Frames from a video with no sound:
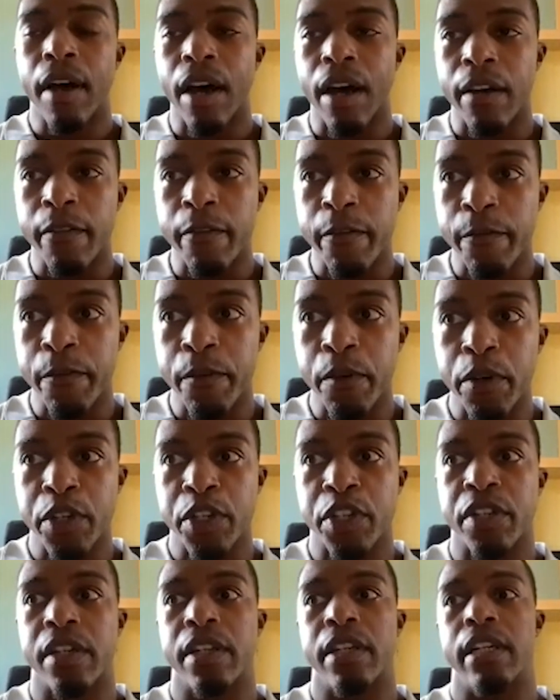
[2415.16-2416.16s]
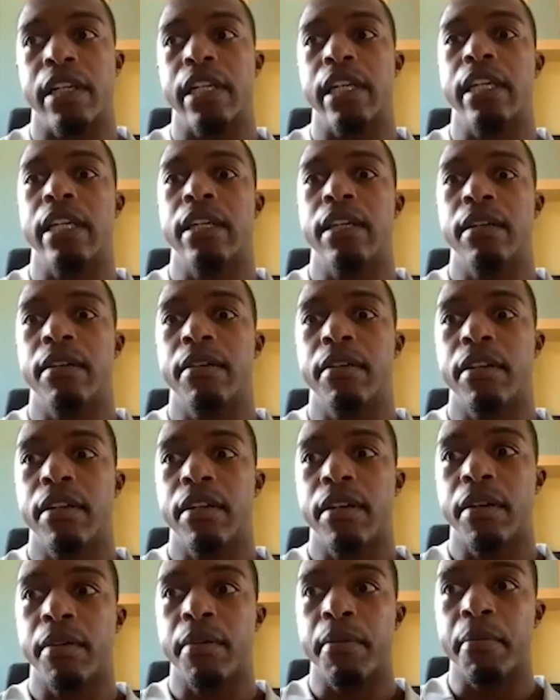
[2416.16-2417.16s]
Unfortunately,
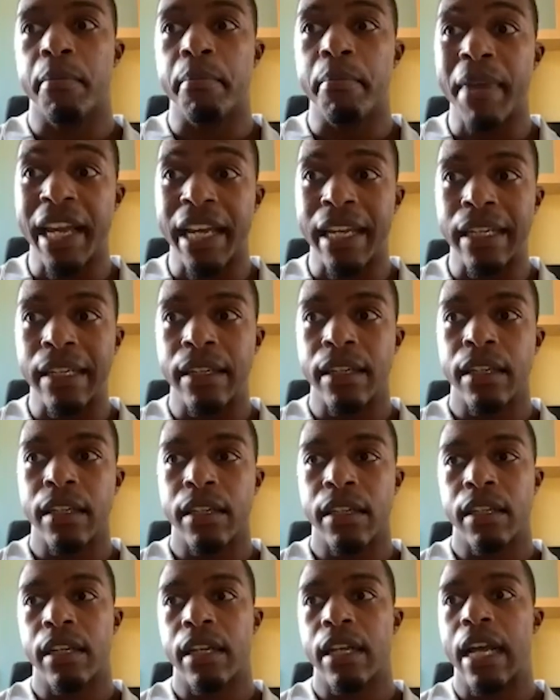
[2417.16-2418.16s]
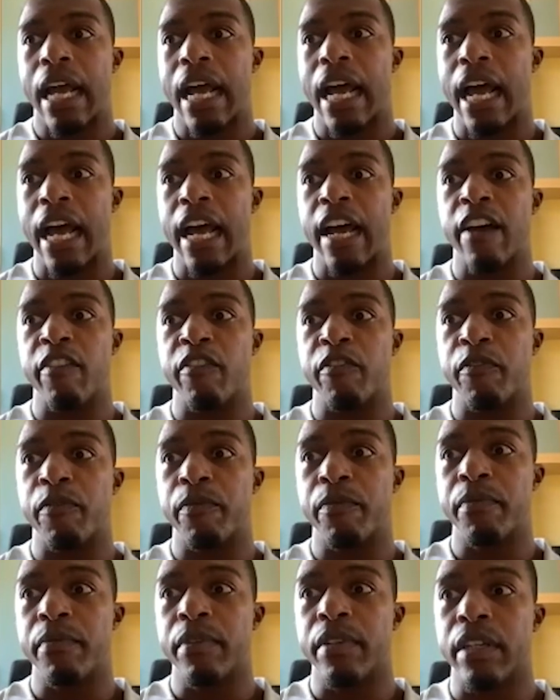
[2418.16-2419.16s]
men have,
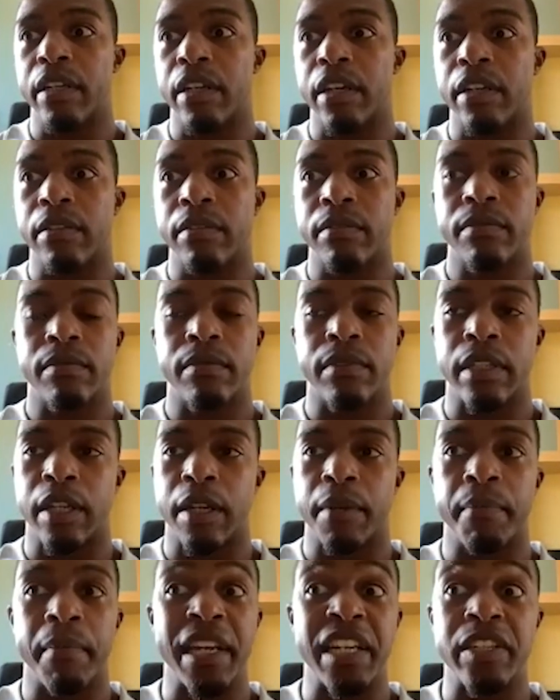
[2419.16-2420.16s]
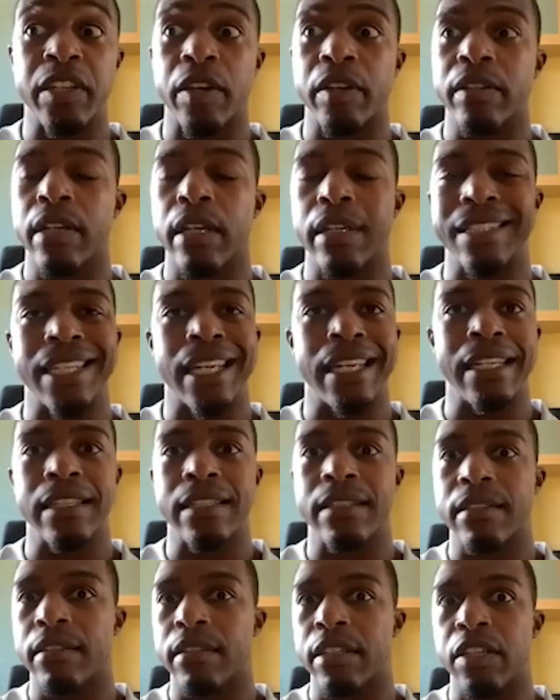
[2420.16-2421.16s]
men don't
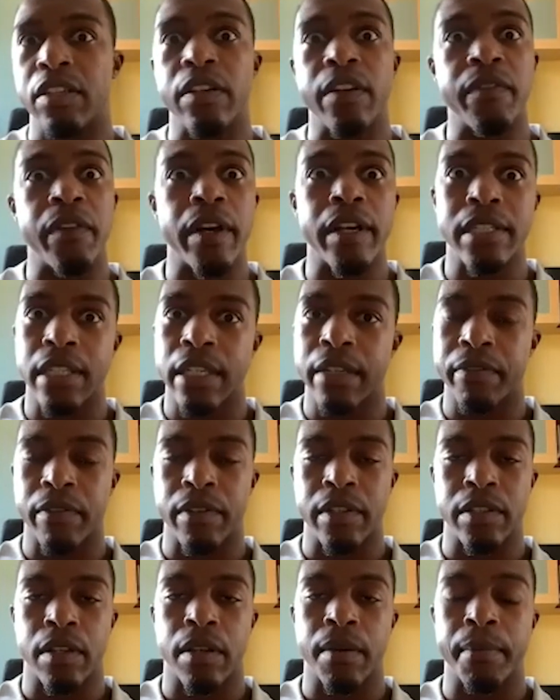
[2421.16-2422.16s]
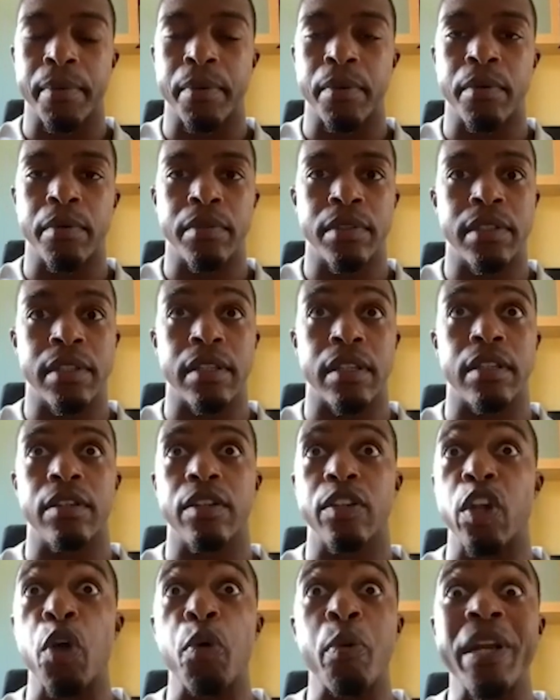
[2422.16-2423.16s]
attend university, for example, to
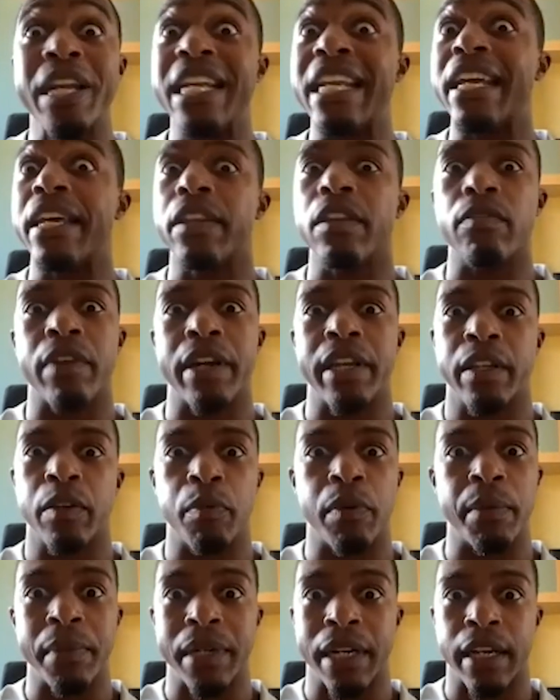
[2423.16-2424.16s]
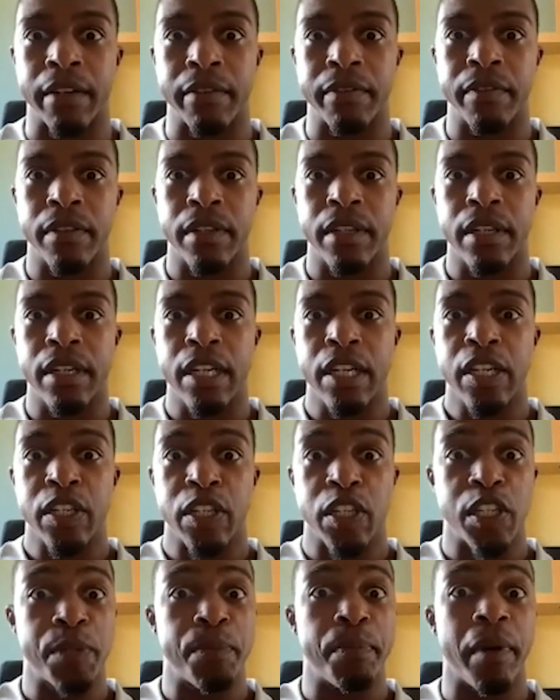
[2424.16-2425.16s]
nowhere near the rate that women have,
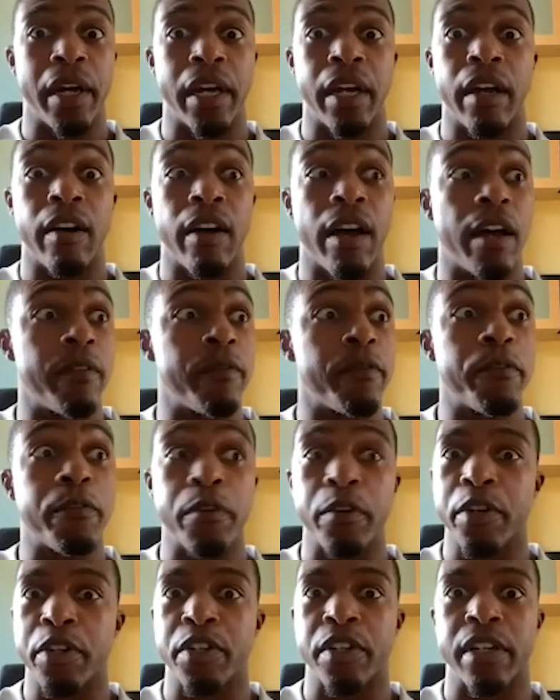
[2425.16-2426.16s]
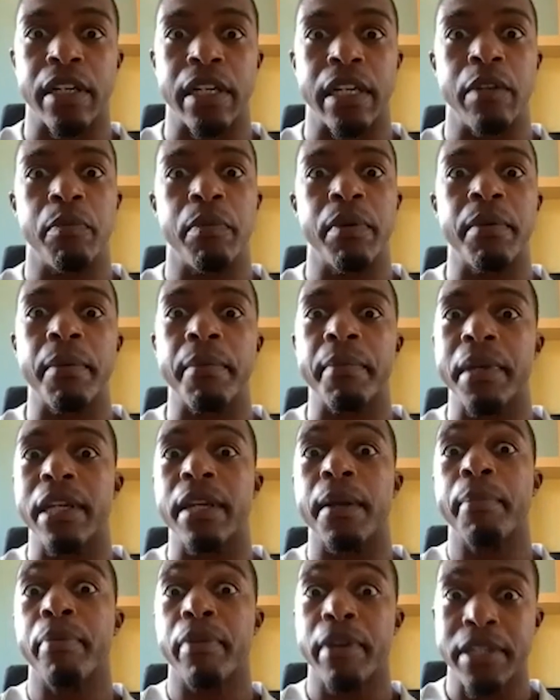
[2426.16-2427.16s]
despite, unfortunately, women
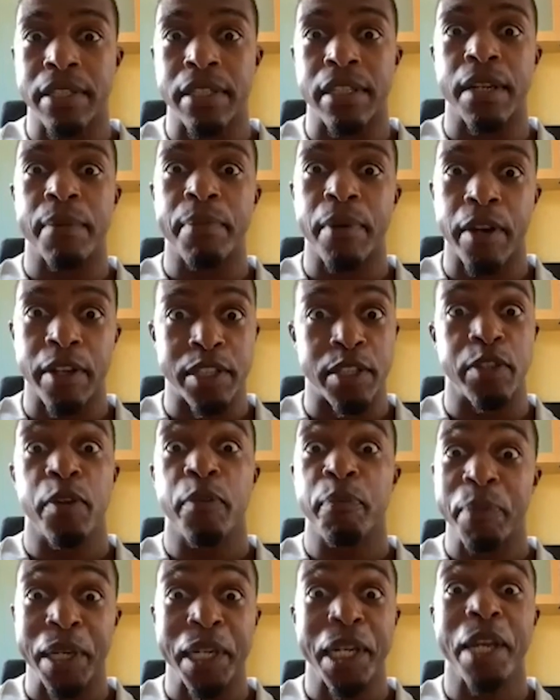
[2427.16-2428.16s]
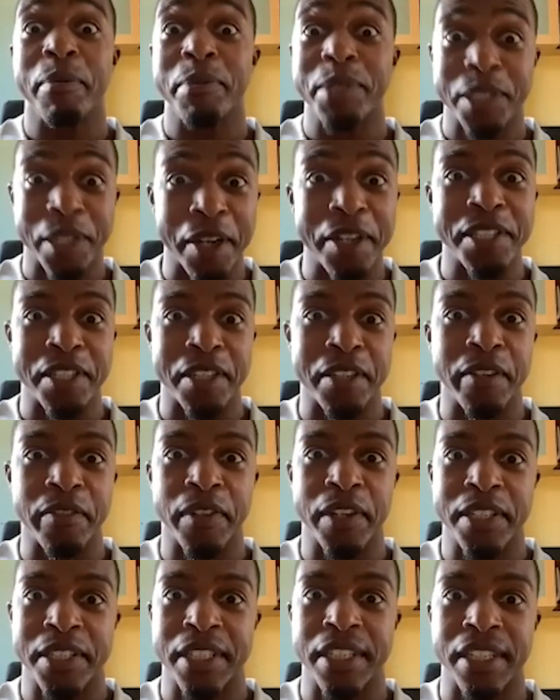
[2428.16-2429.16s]
being oppressed in the past and not being able to go to
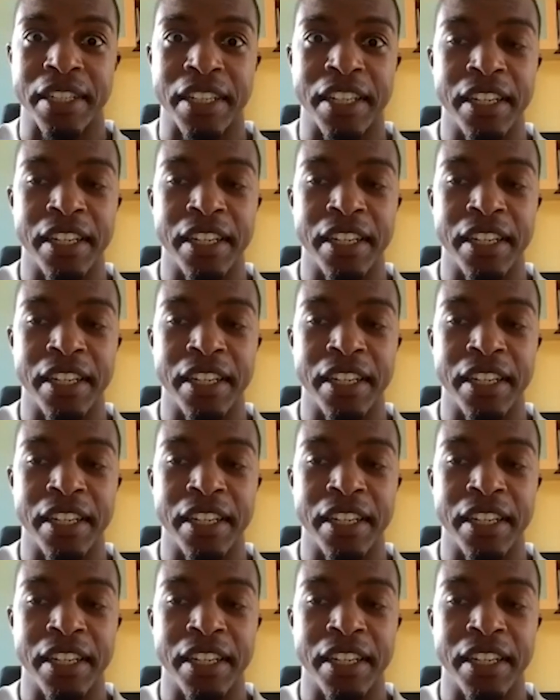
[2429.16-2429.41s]
university.